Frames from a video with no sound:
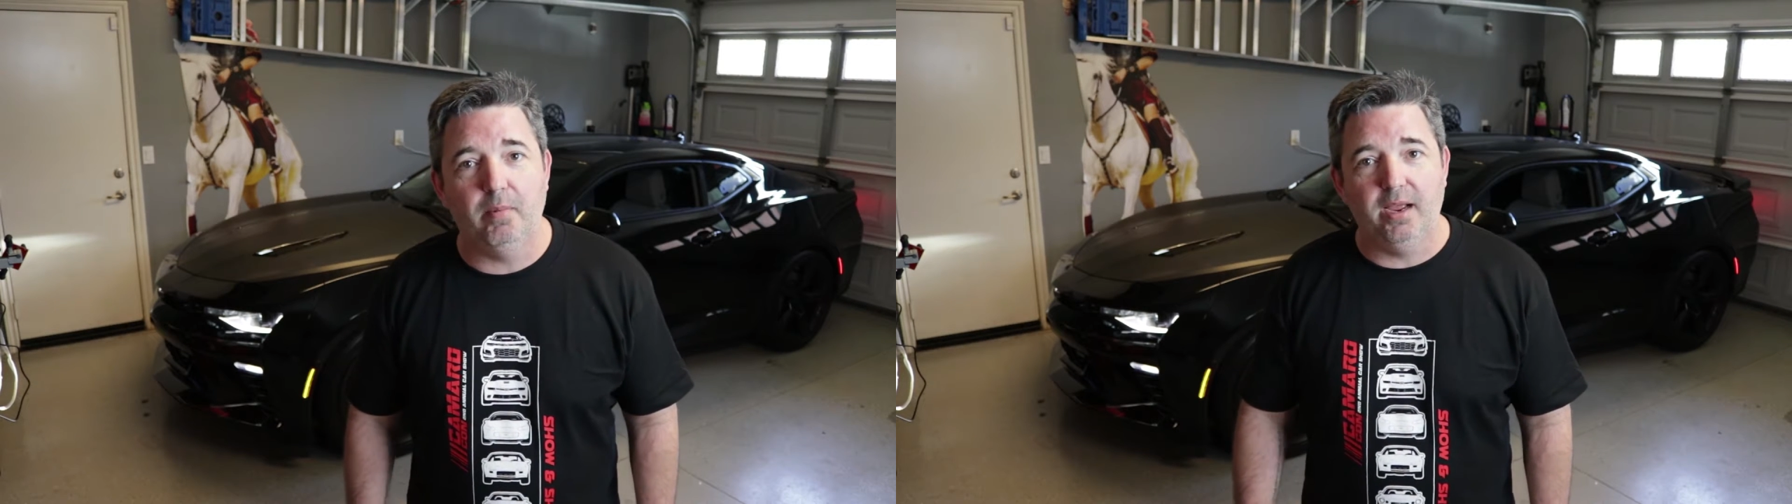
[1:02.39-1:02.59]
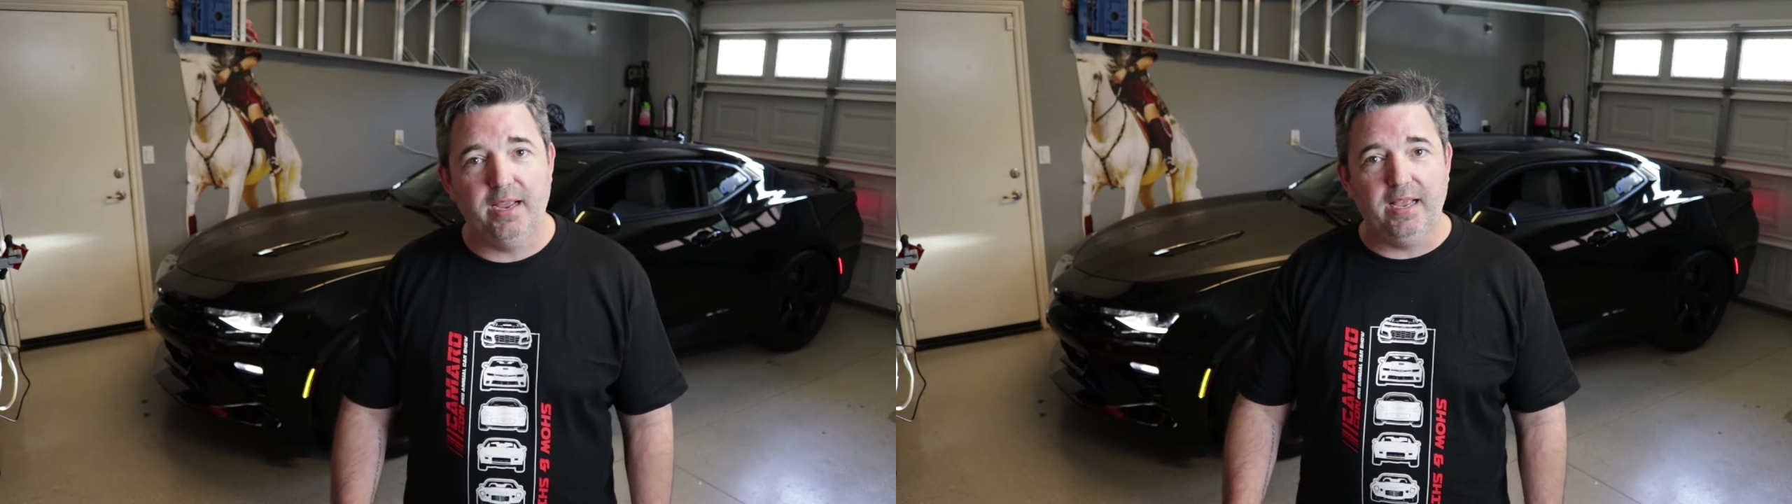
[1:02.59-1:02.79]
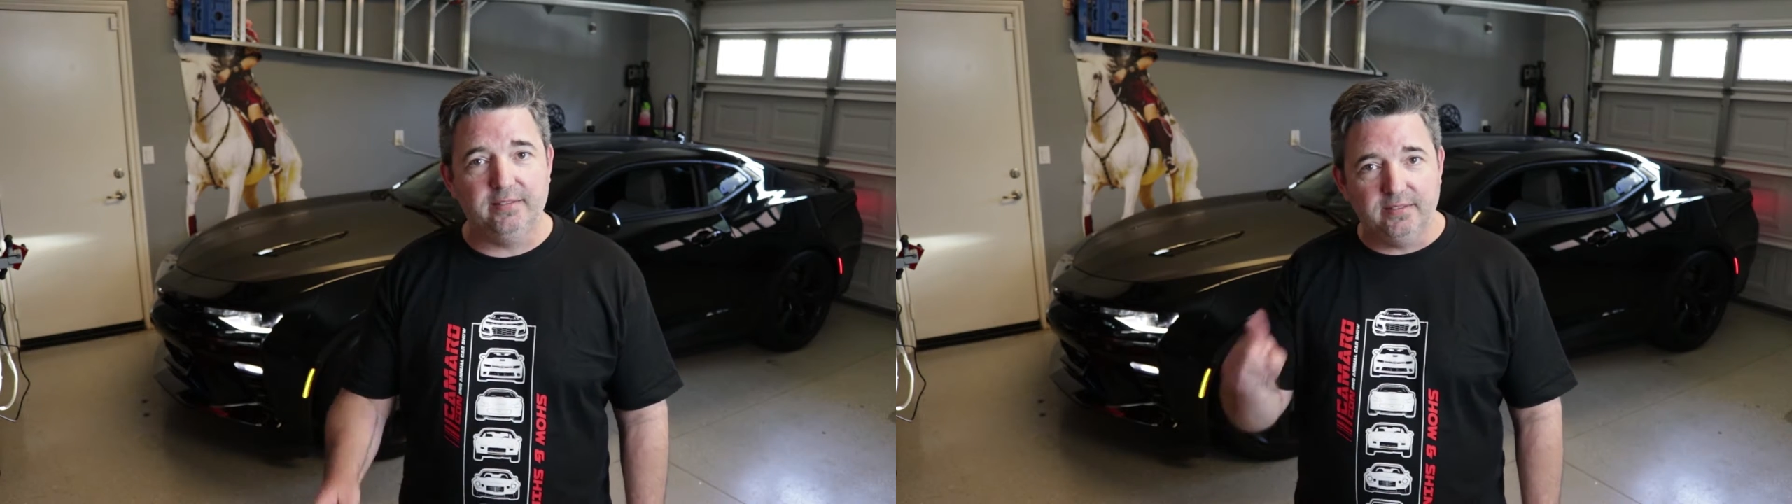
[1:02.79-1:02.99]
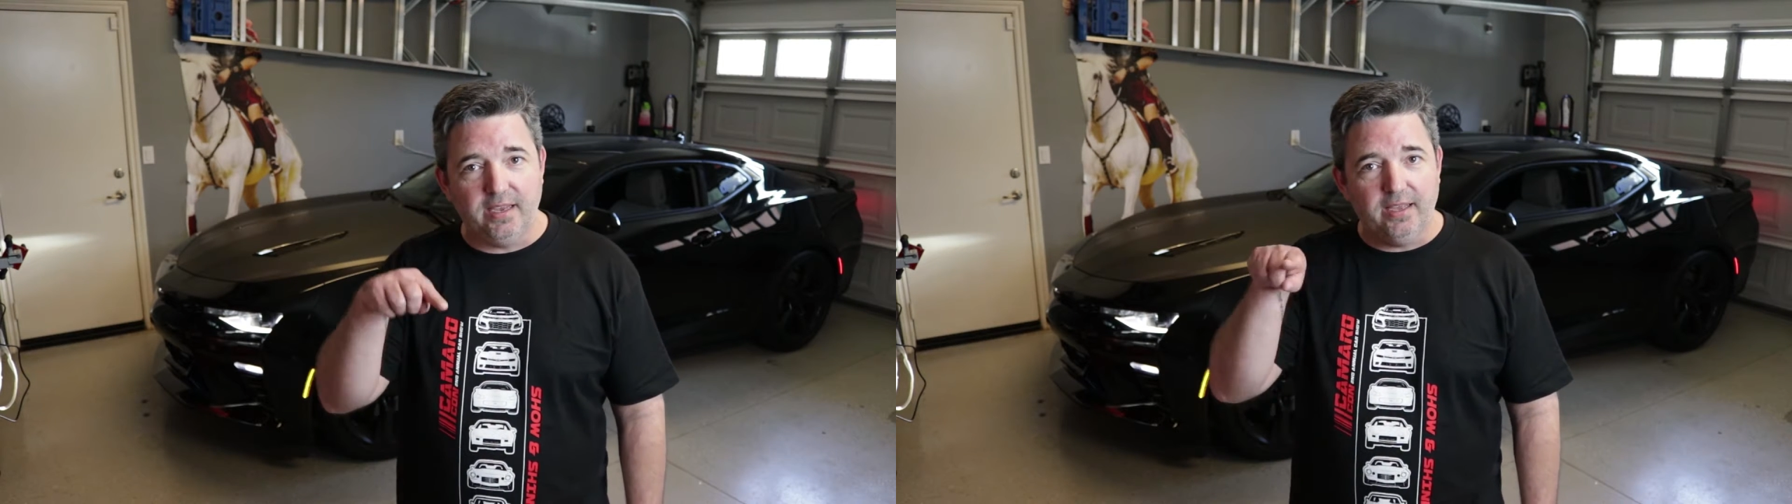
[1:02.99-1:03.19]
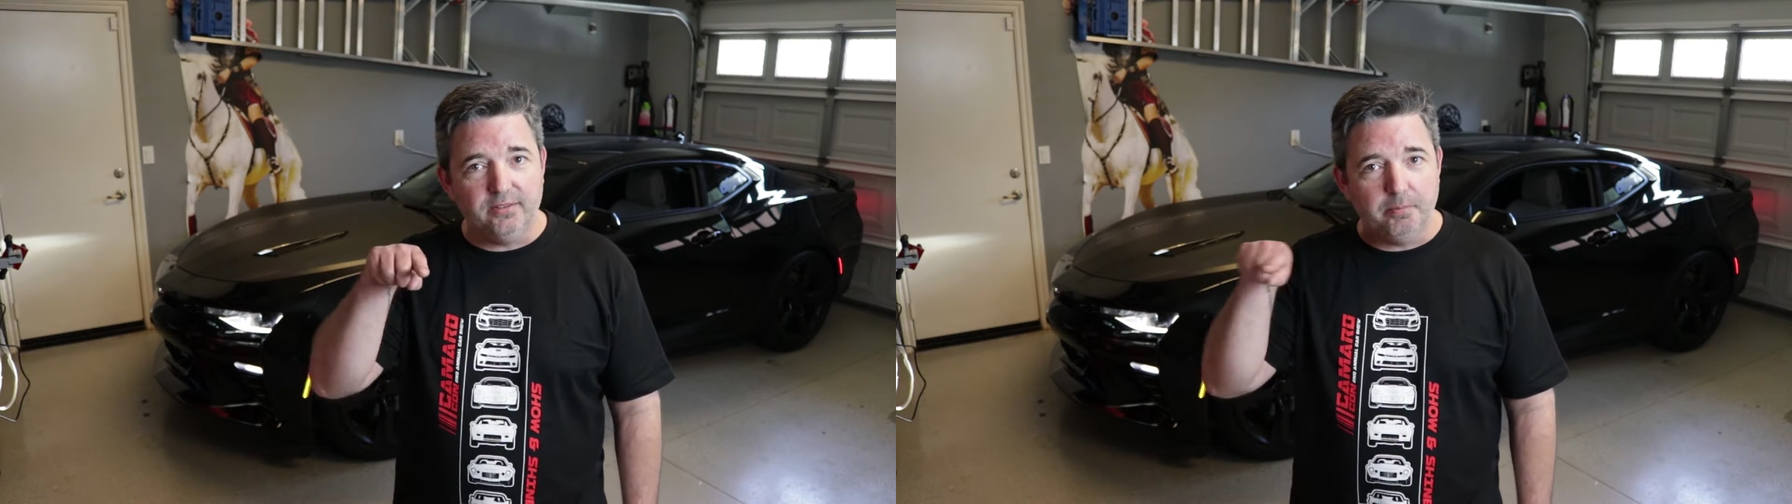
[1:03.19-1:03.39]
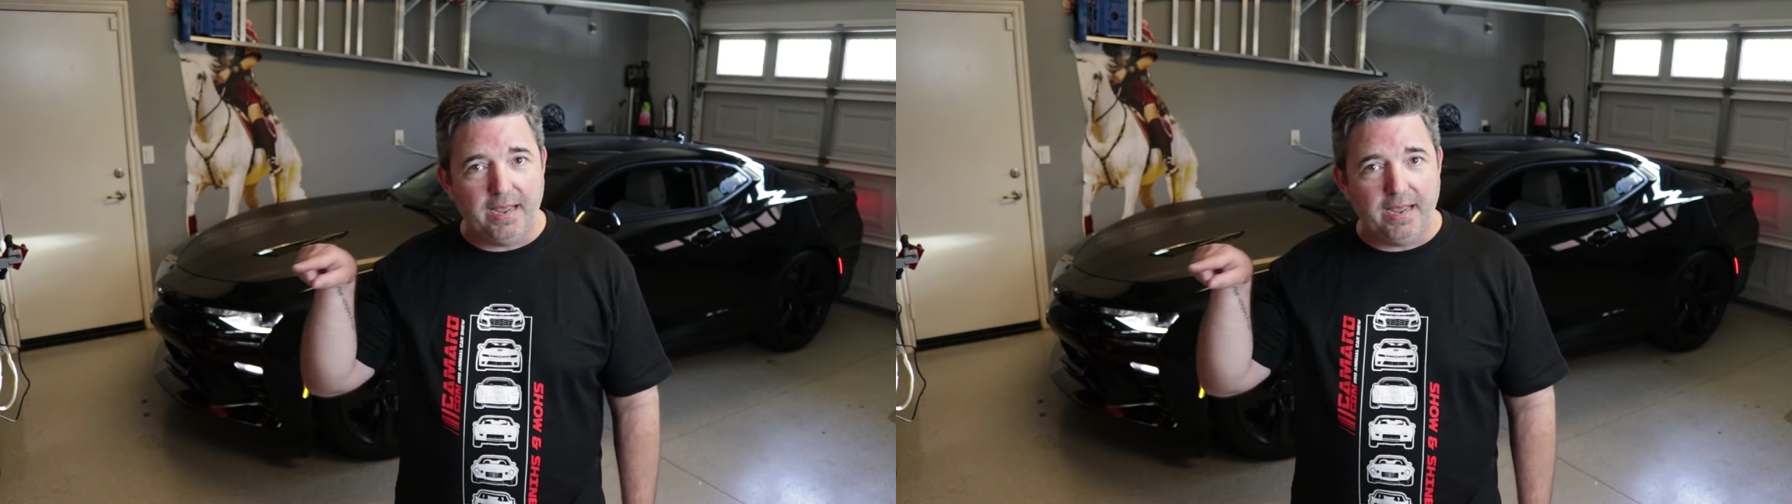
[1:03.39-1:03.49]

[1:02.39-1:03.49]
my SS